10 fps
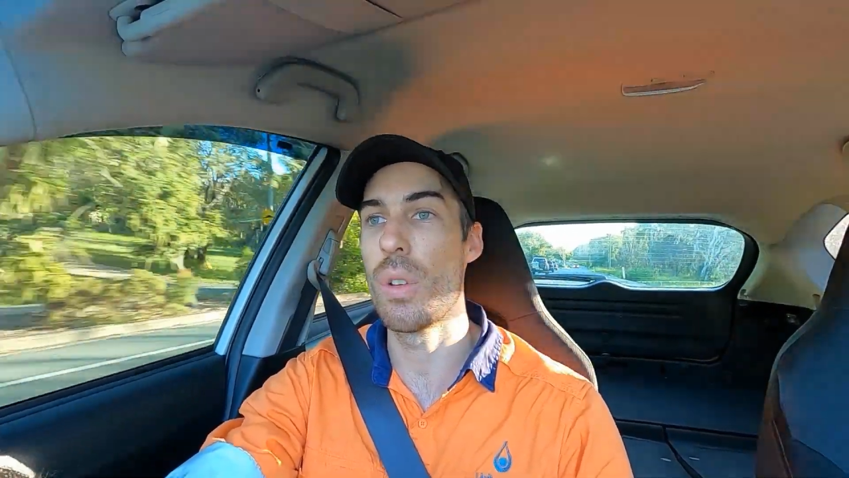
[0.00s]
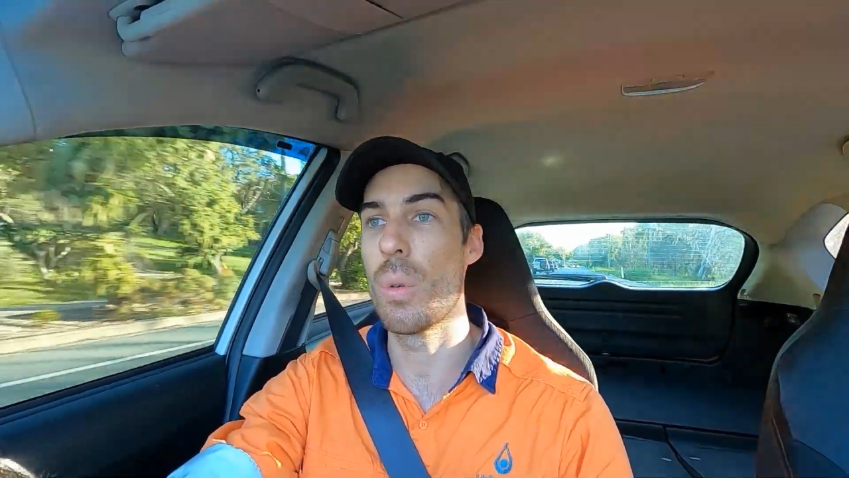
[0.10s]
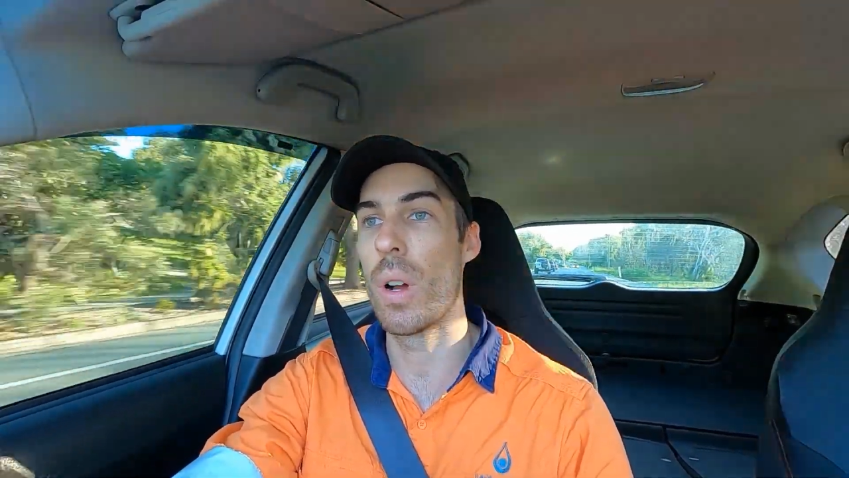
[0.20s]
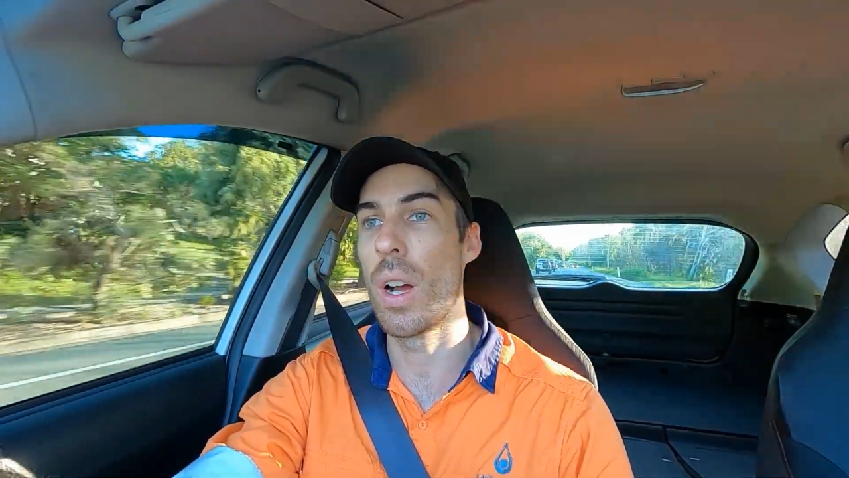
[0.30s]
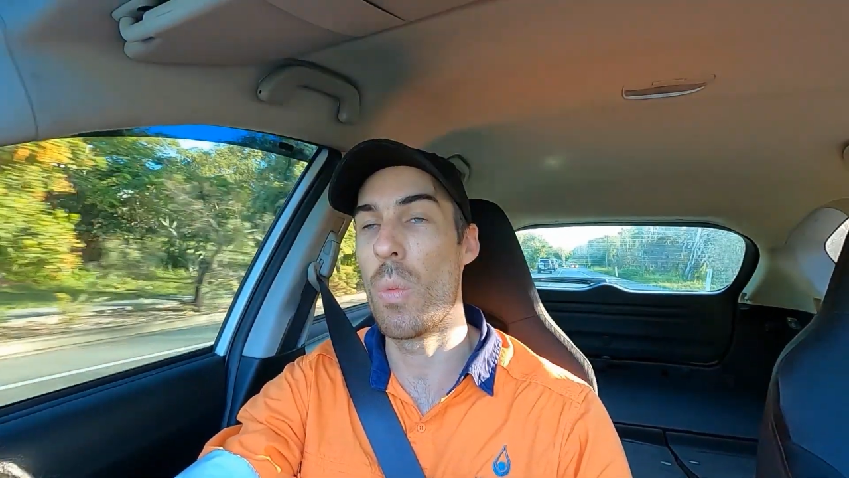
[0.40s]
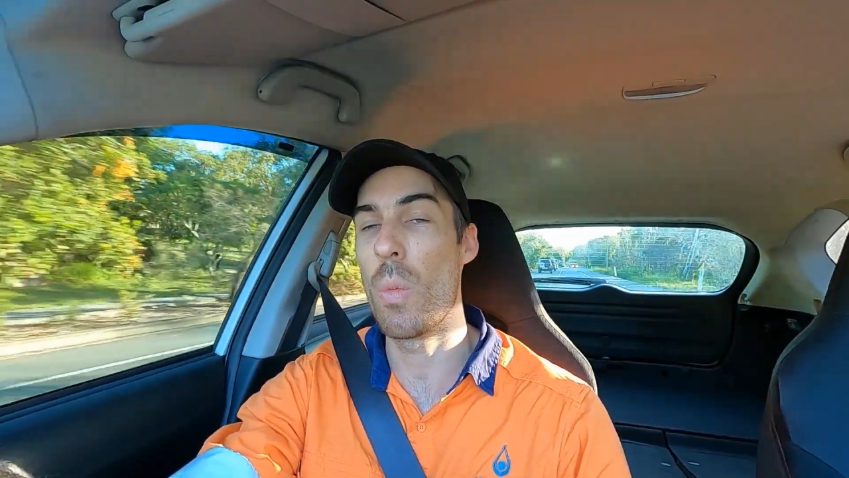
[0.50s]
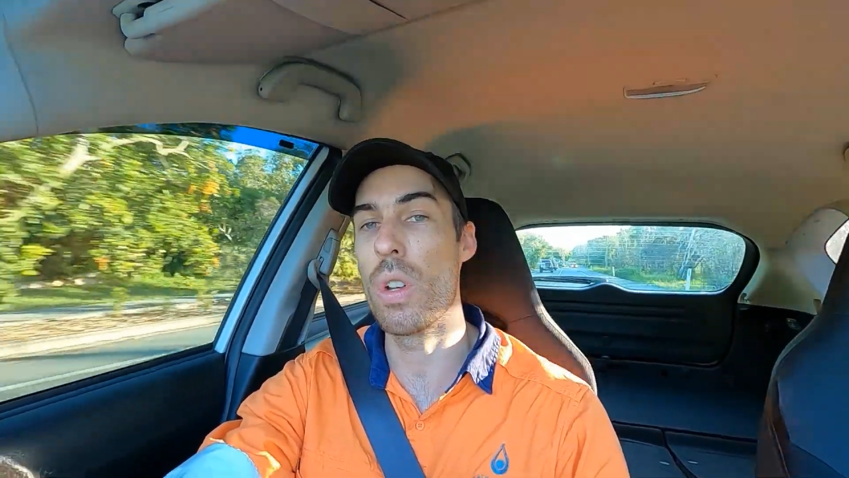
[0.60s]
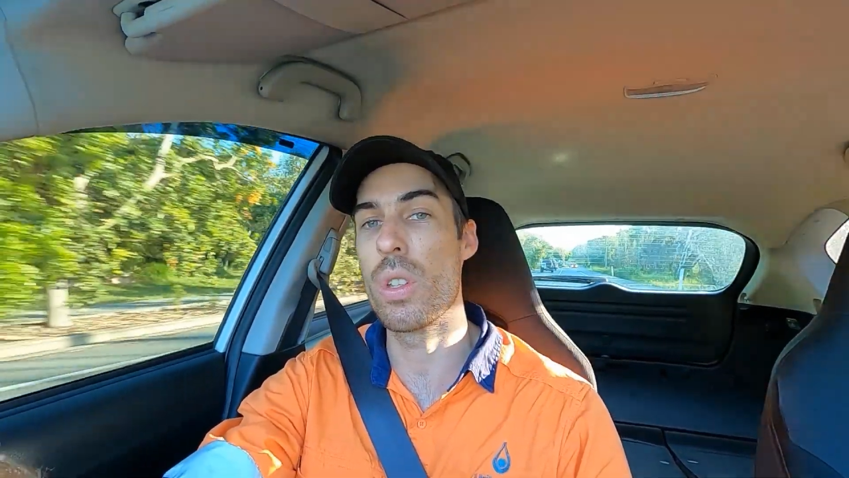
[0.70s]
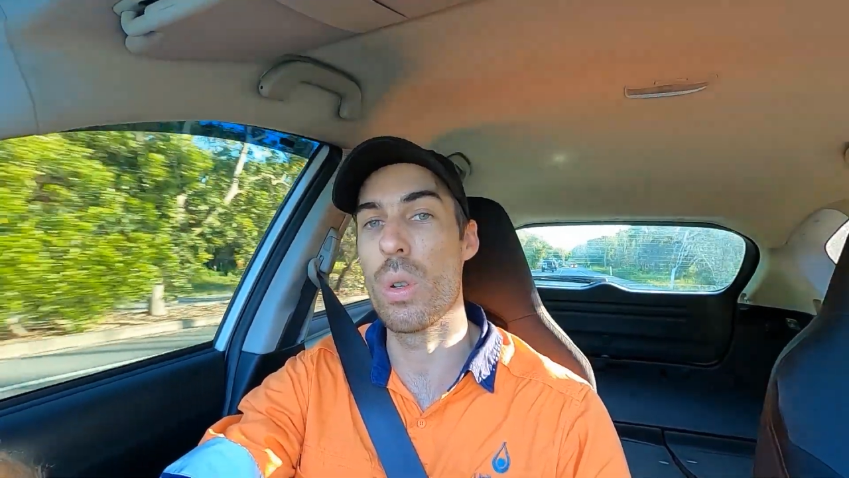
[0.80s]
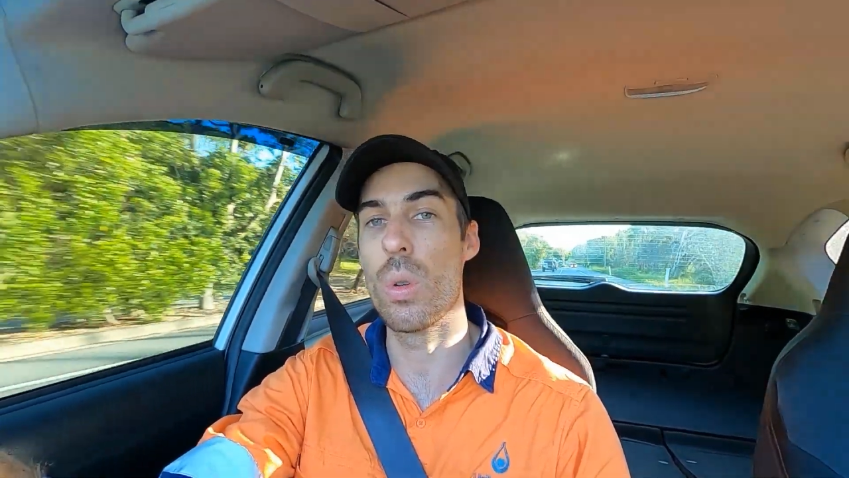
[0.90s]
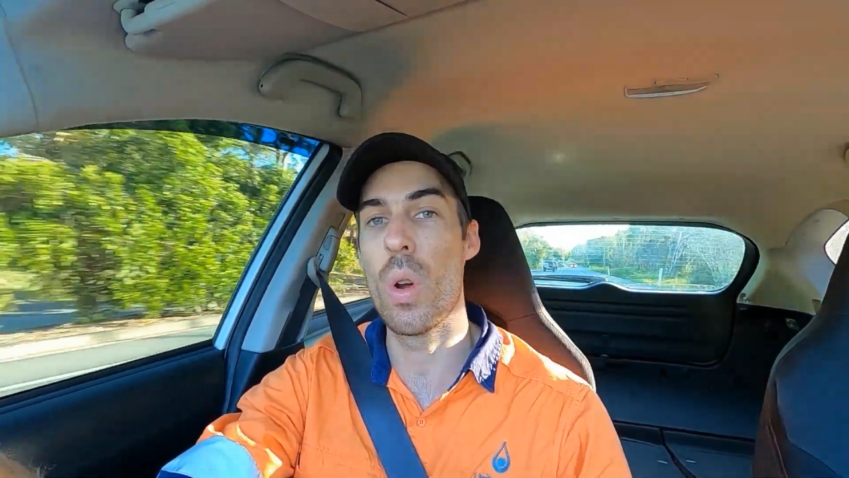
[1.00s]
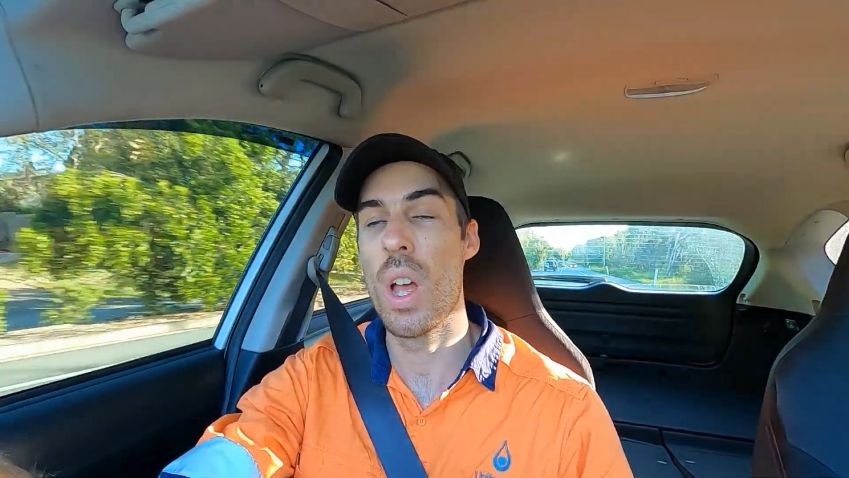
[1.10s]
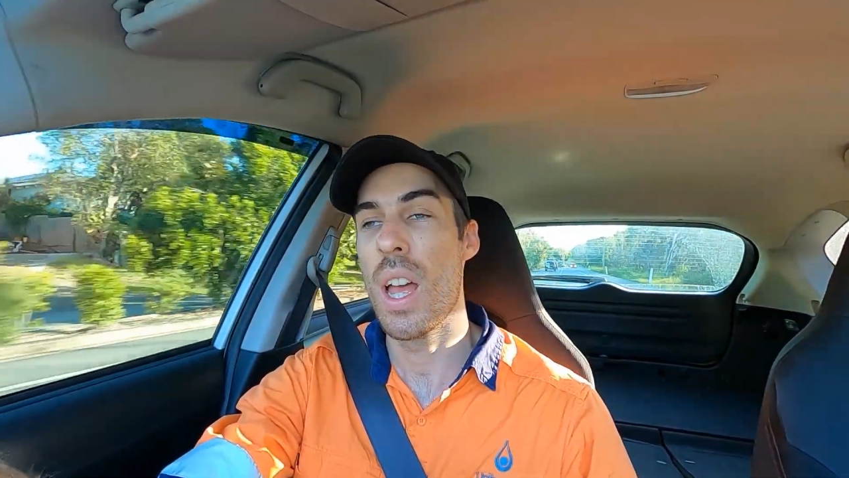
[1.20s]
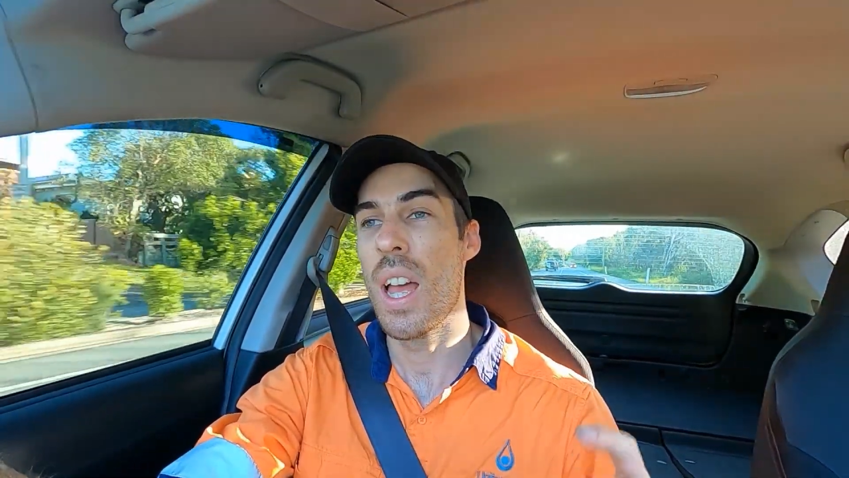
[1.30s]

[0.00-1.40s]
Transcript: you want to